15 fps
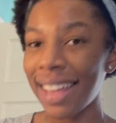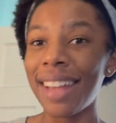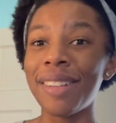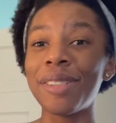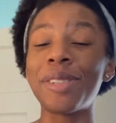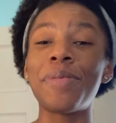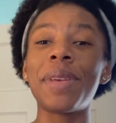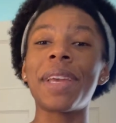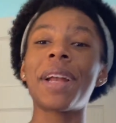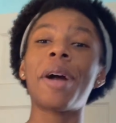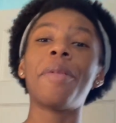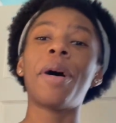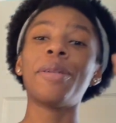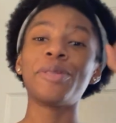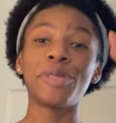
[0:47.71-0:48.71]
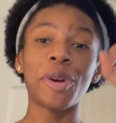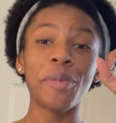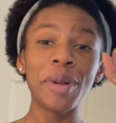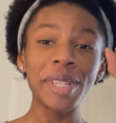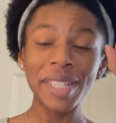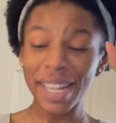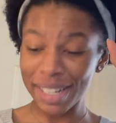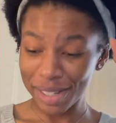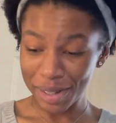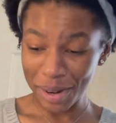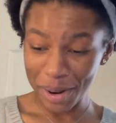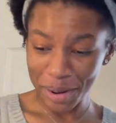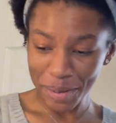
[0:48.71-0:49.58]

I'll just make it come out so much nicer.